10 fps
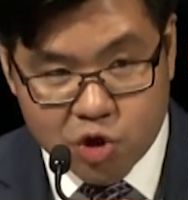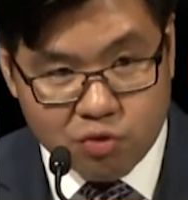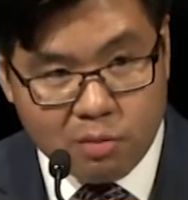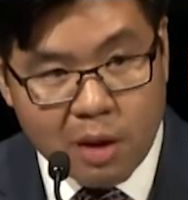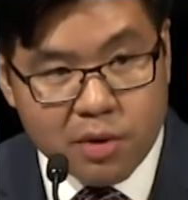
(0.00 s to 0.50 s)
should
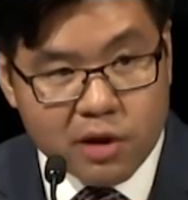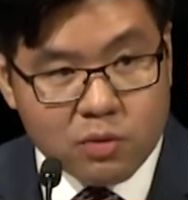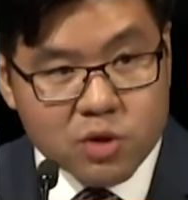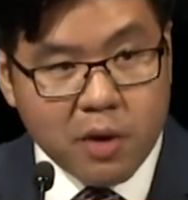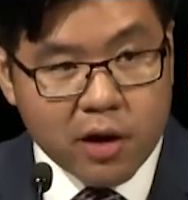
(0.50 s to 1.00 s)
remember that it
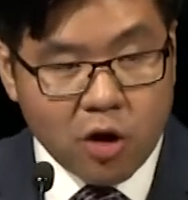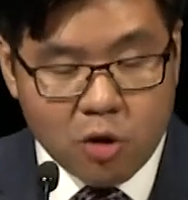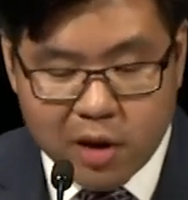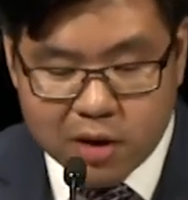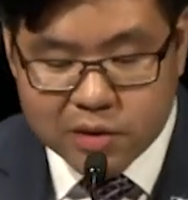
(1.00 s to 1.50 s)
was by no
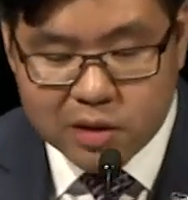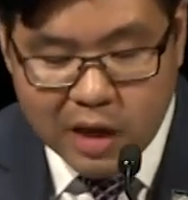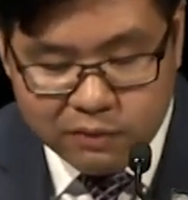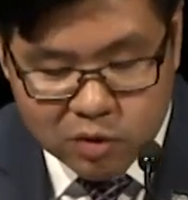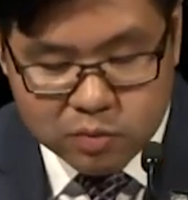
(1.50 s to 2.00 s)
means
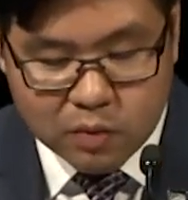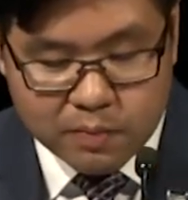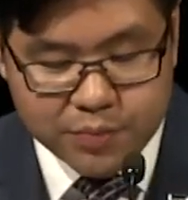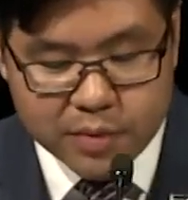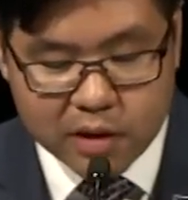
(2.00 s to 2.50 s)
inevitable
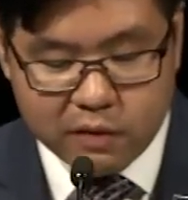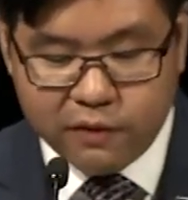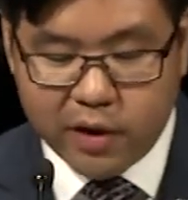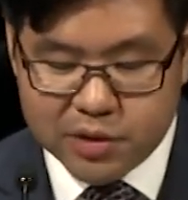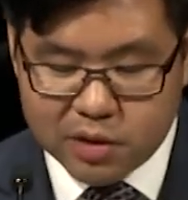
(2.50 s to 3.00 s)
that the
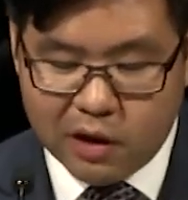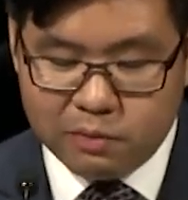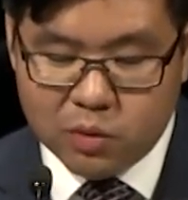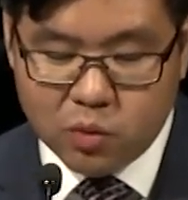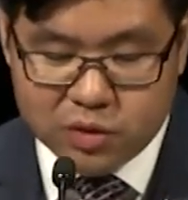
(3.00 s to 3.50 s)
Fraser
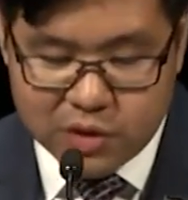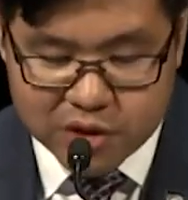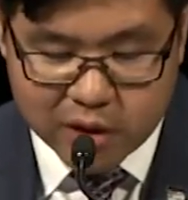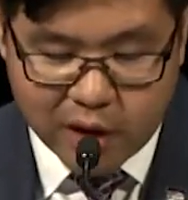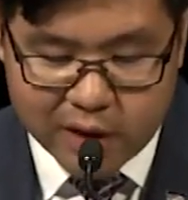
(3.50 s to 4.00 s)
government would
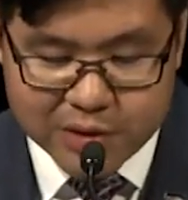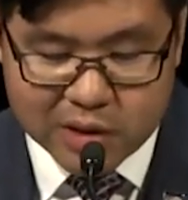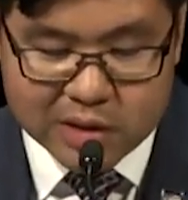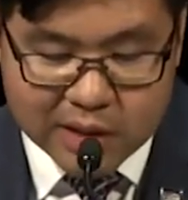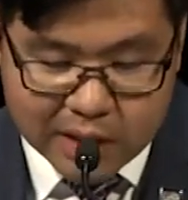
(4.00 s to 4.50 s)
decide, as
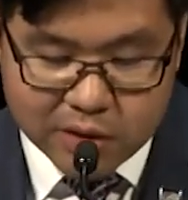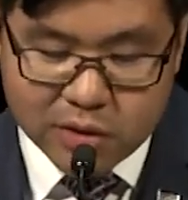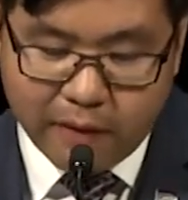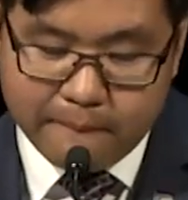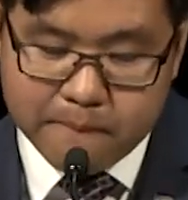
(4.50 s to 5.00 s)
it
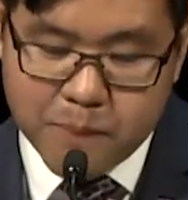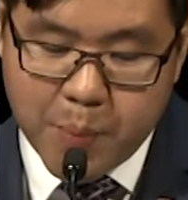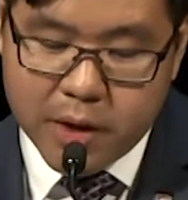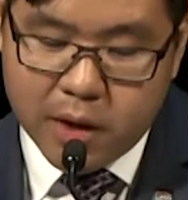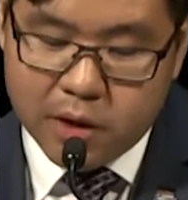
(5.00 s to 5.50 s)
did,
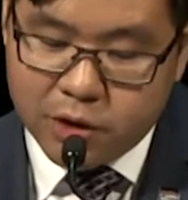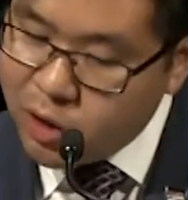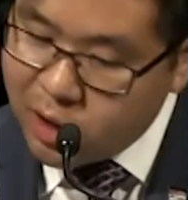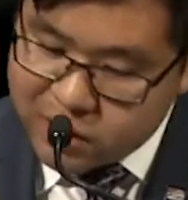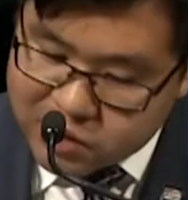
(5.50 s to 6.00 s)

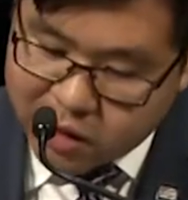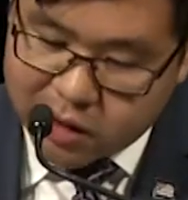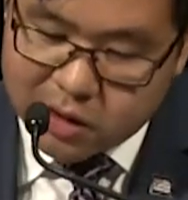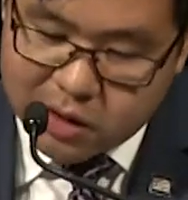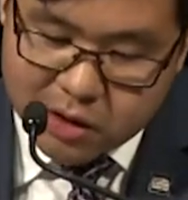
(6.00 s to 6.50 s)
not only to
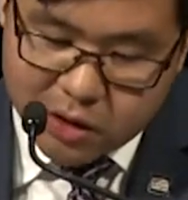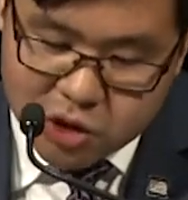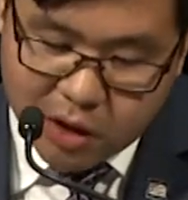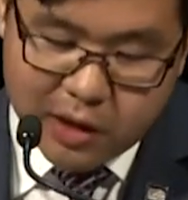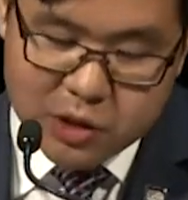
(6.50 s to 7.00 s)
take in Indo
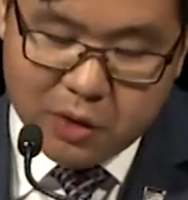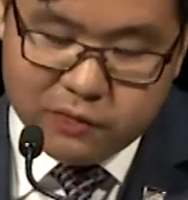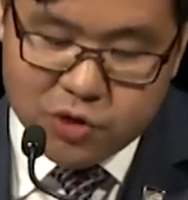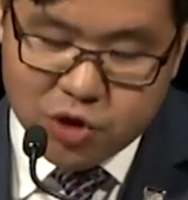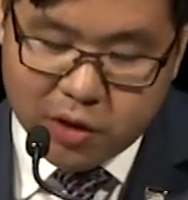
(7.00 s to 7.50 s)
Chinese
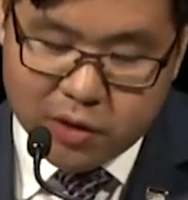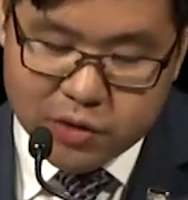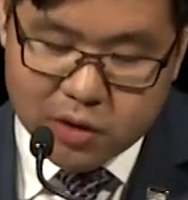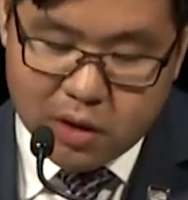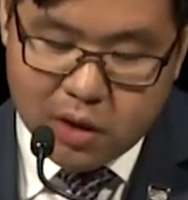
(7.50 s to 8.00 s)

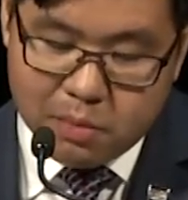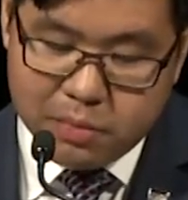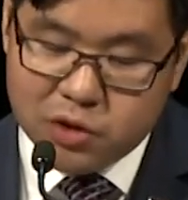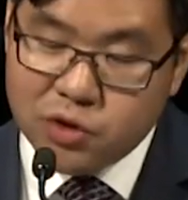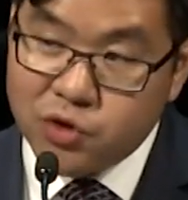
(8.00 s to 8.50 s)
refugees,
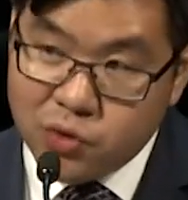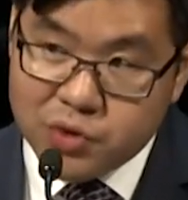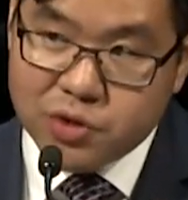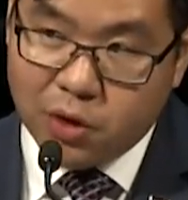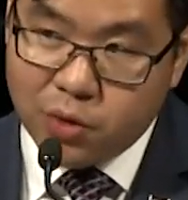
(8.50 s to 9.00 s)
but to do
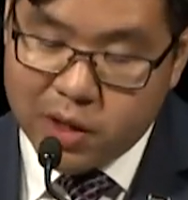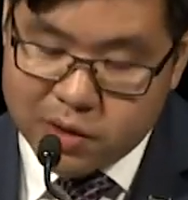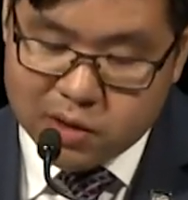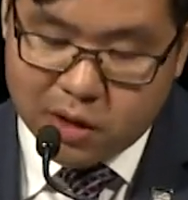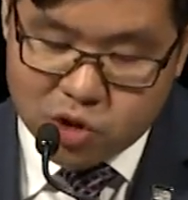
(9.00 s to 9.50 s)
so
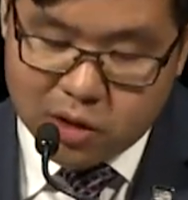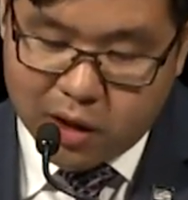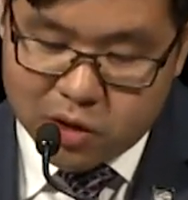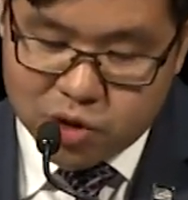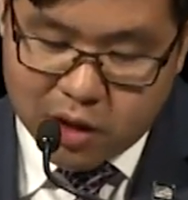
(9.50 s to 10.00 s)
in such
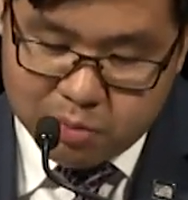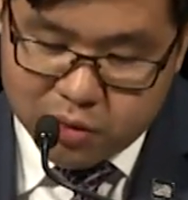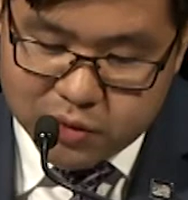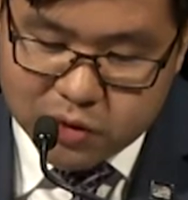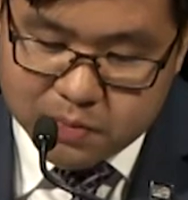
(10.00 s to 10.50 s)
large
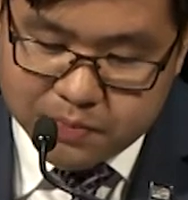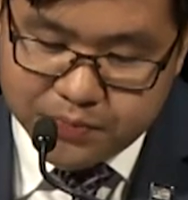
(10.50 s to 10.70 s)
numbers.